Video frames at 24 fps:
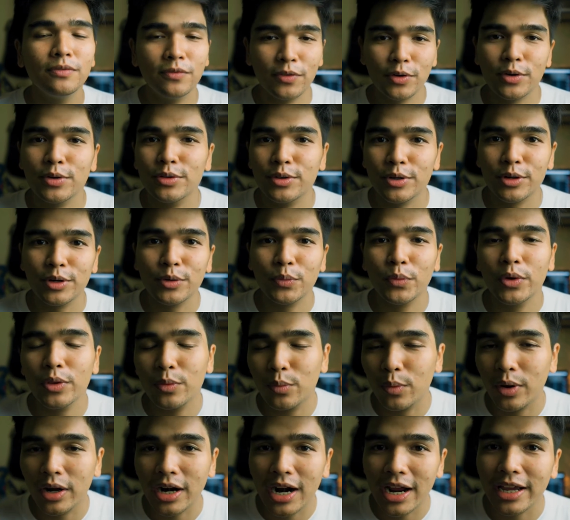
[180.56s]
further with
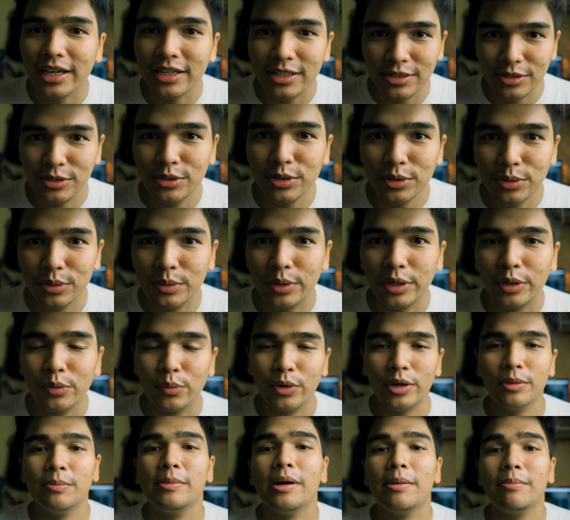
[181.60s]
what I can do and
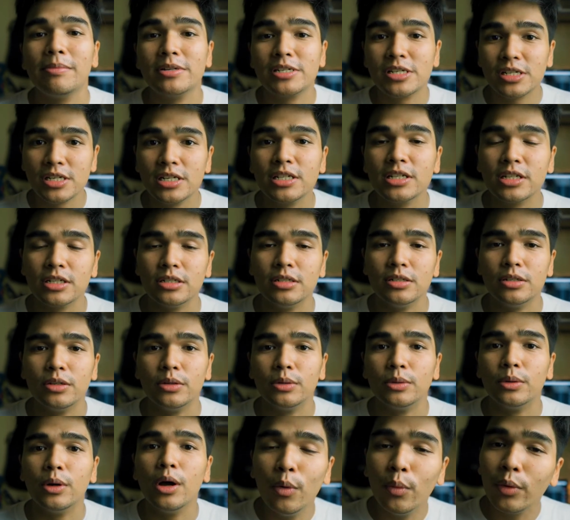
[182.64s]
what my machine can
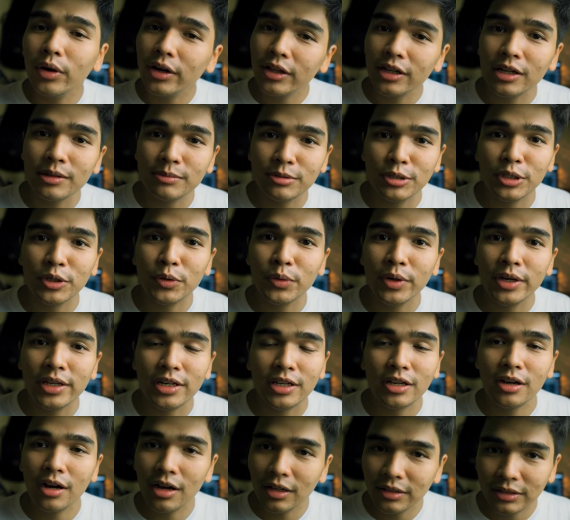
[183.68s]
do when it comes to
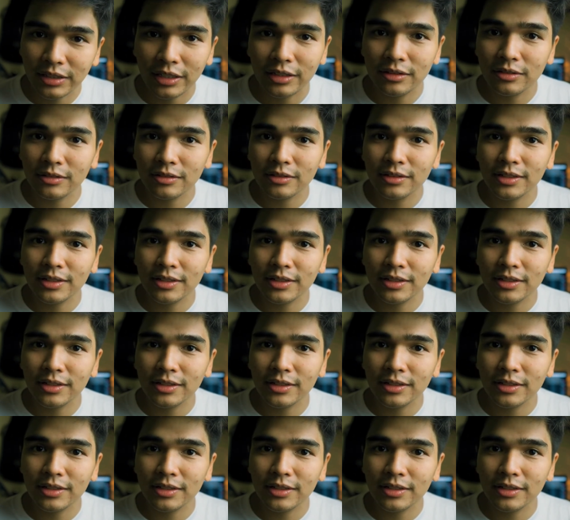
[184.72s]
creating content.